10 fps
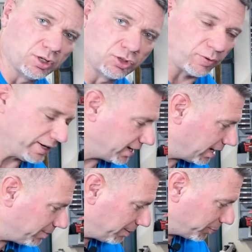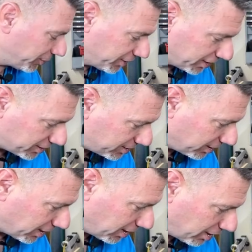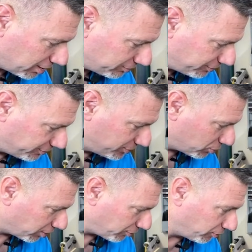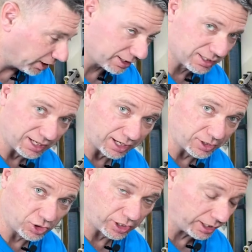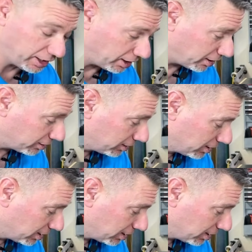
So I came up with this sort of Frankenstein jig here